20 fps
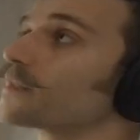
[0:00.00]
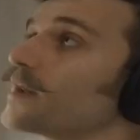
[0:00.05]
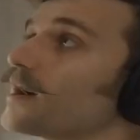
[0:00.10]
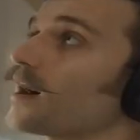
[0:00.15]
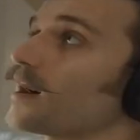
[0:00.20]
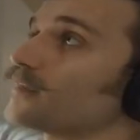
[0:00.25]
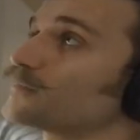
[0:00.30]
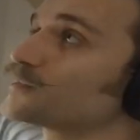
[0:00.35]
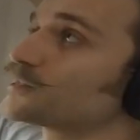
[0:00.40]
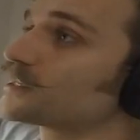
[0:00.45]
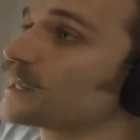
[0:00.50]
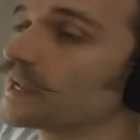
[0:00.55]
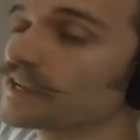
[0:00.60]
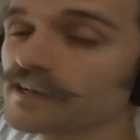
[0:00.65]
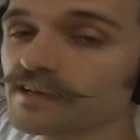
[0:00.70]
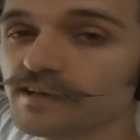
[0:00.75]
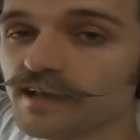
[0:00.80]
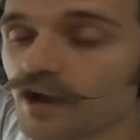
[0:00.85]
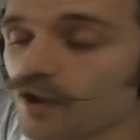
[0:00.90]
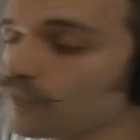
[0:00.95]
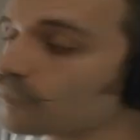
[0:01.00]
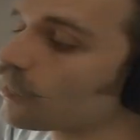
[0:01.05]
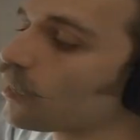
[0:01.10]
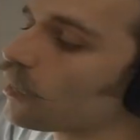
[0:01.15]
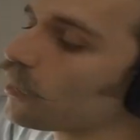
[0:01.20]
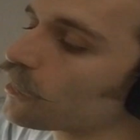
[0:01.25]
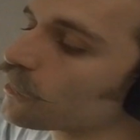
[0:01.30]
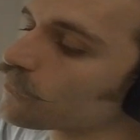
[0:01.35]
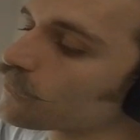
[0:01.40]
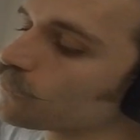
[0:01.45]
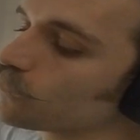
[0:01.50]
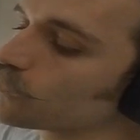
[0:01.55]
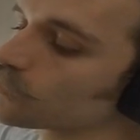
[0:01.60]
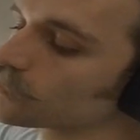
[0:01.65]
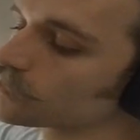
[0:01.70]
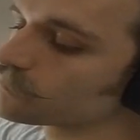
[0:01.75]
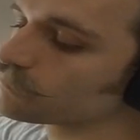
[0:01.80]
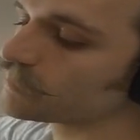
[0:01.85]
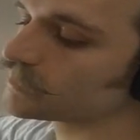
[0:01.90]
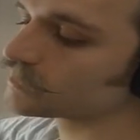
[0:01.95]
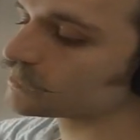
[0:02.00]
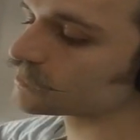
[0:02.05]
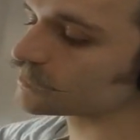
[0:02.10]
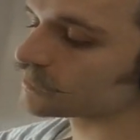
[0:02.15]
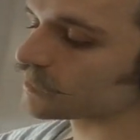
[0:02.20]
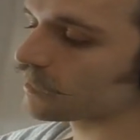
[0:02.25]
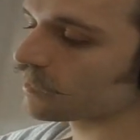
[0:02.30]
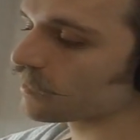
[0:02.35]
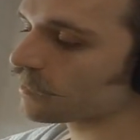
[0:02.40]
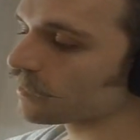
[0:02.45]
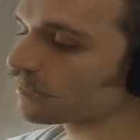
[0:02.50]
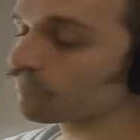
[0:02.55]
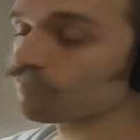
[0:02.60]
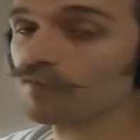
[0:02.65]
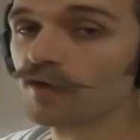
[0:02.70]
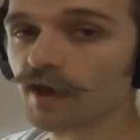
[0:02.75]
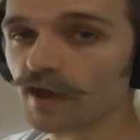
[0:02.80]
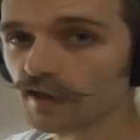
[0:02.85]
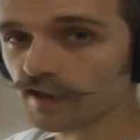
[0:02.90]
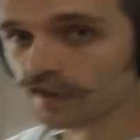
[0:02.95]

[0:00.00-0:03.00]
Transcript: I've sanded down all the wooden pieces here, and